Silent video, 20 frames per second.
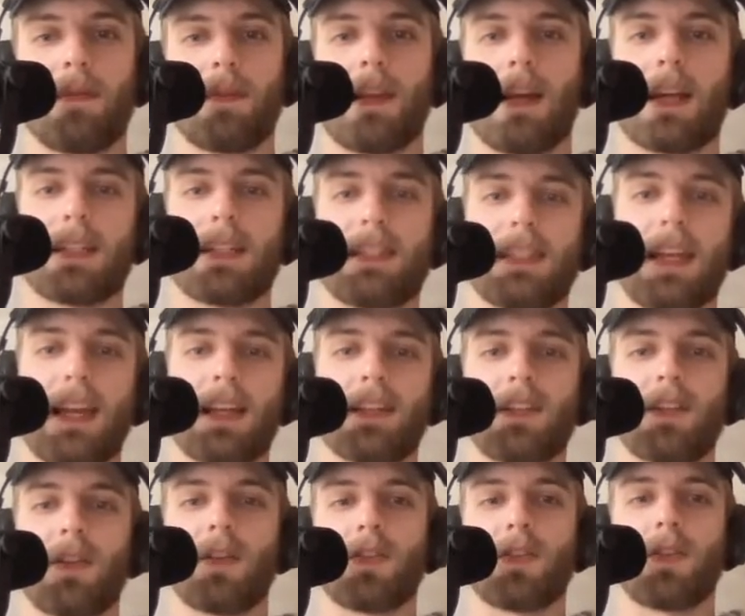I'd say
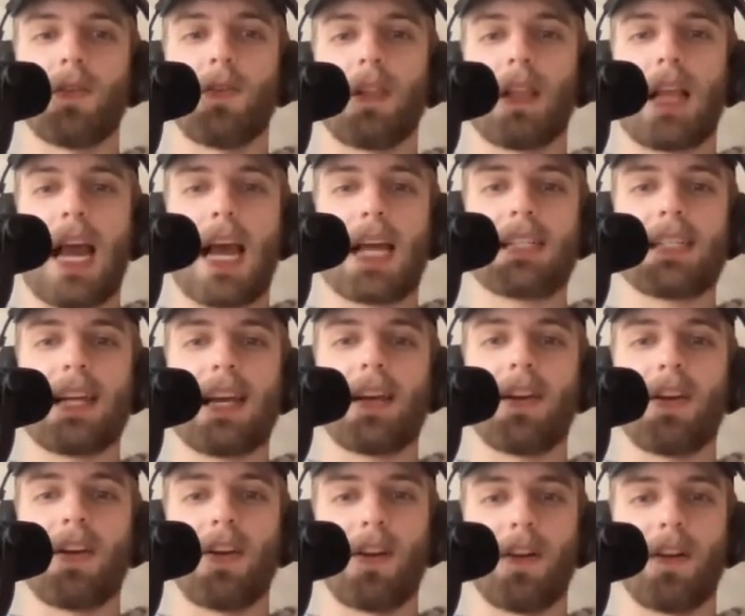so so Super last young, I
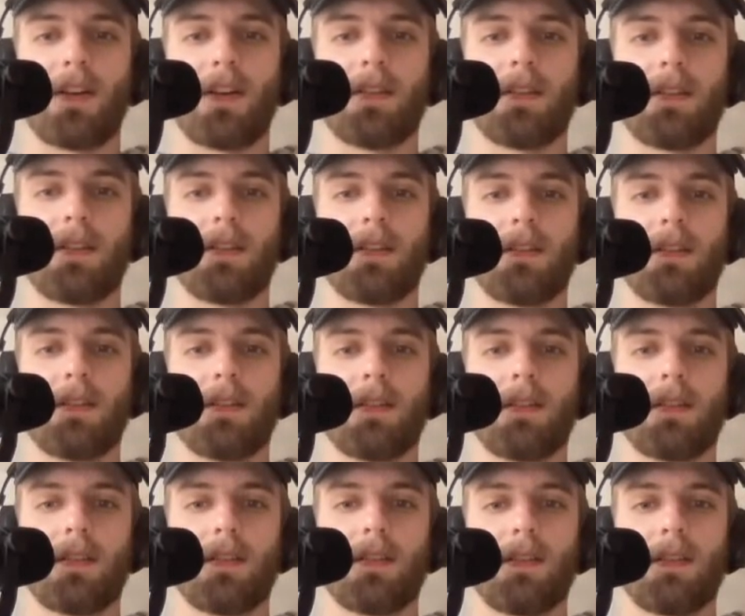so heard.
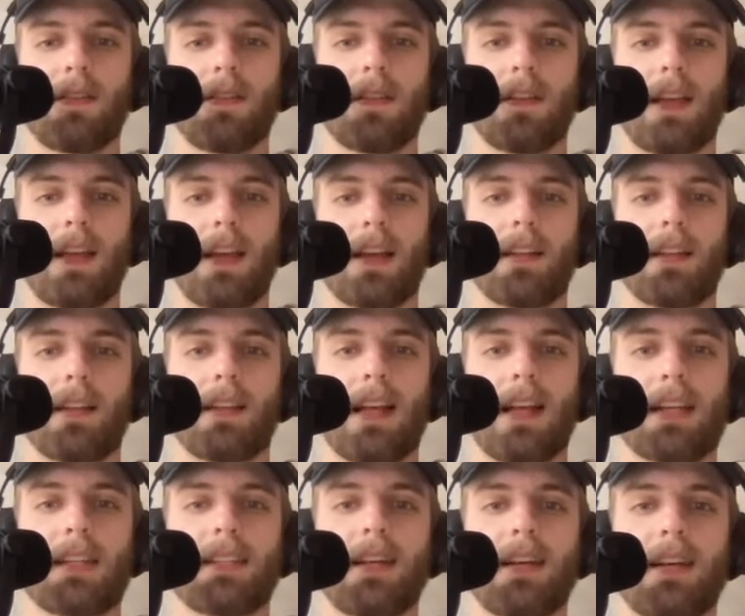Yeah,
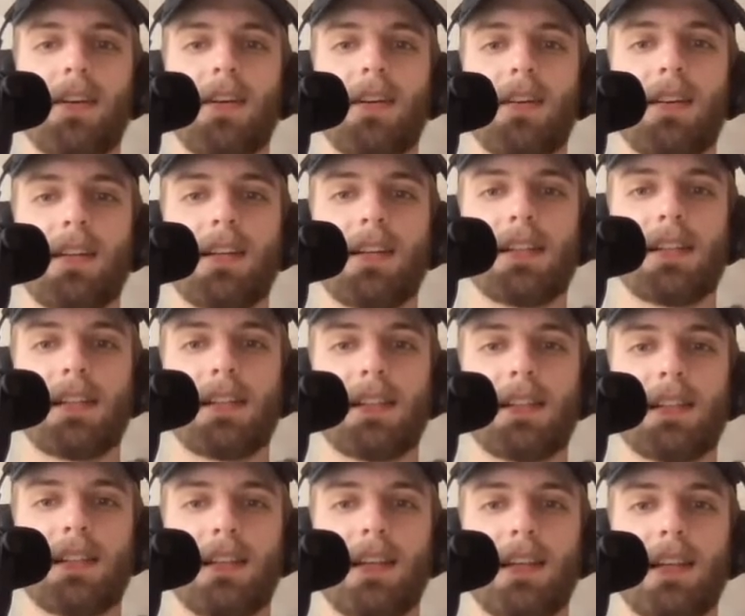last I heard
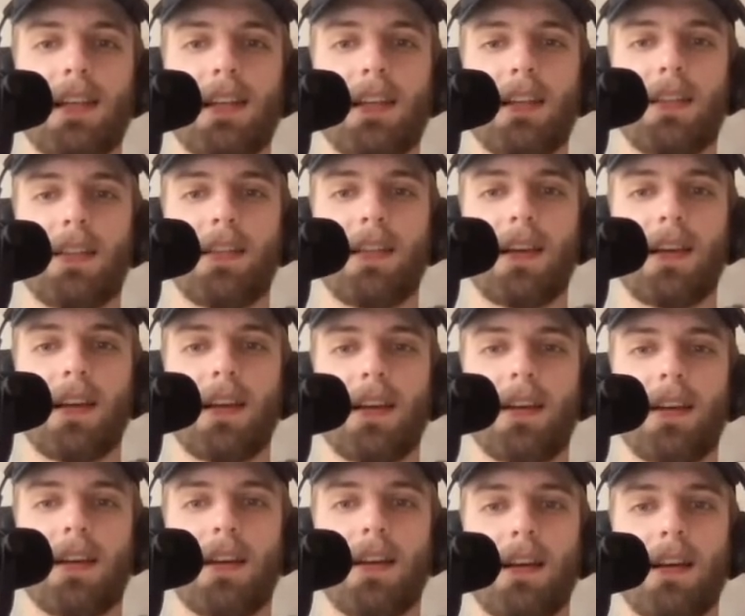is
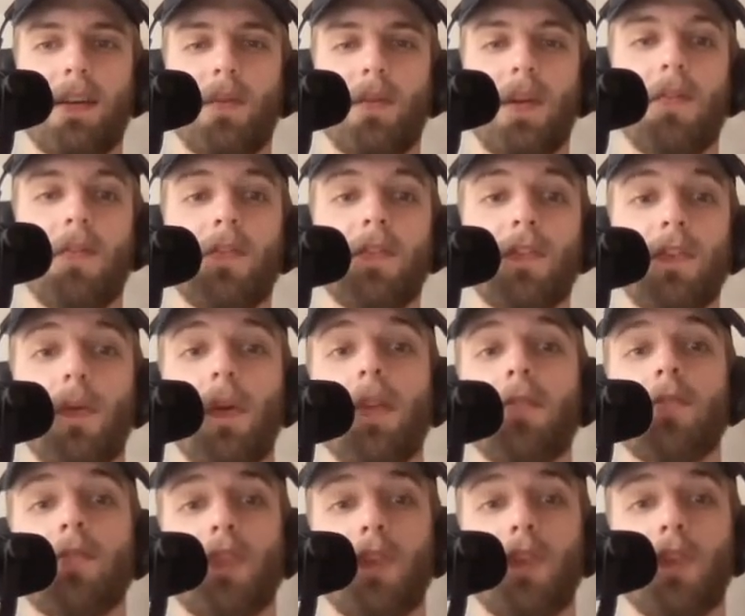the uh we have so we
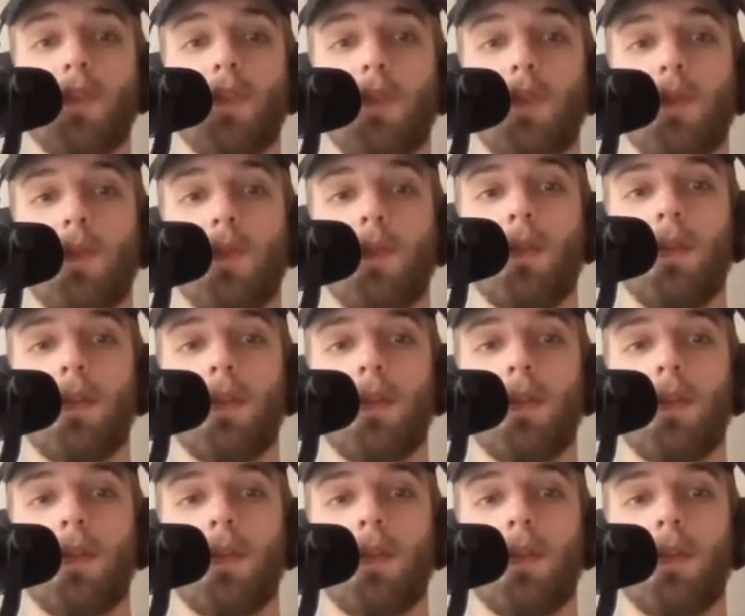have two